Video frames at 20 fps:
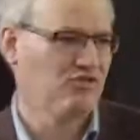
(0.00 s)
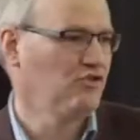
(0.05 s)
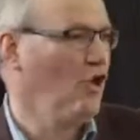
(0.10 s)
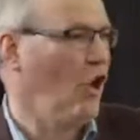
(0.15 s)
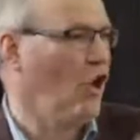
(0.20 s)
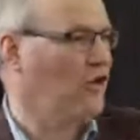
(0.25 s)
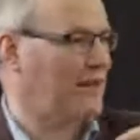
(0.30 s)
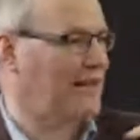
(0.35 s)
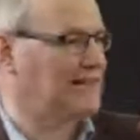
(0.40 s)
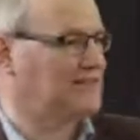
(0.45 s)

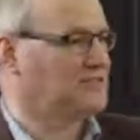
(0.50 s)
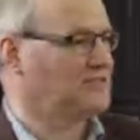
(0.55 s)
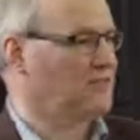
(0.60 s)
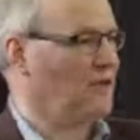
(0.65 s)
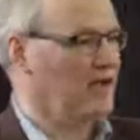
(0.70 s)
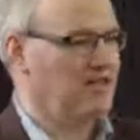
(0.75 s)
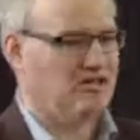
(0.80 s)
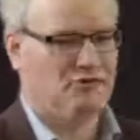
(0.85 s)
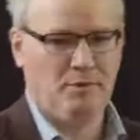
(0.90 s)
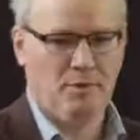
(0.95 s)
God has a
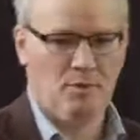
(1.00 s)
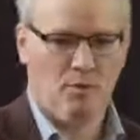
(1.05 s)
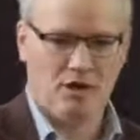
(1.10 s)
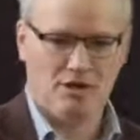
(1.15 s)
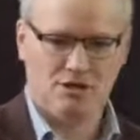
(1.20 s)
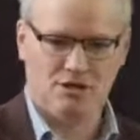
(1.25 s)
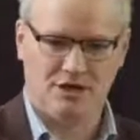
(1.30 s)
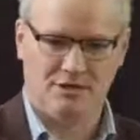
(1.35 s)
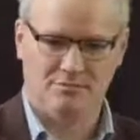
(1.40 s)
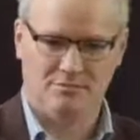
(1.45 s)
right to be
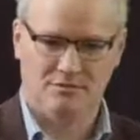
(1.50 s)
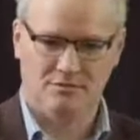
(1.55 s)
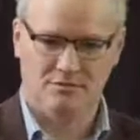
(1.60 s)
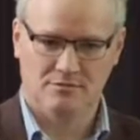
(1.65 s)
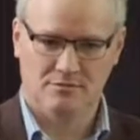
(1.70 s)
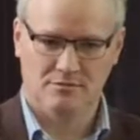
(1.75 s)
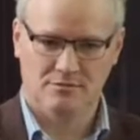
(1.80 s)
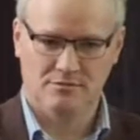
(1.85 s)
worshipped.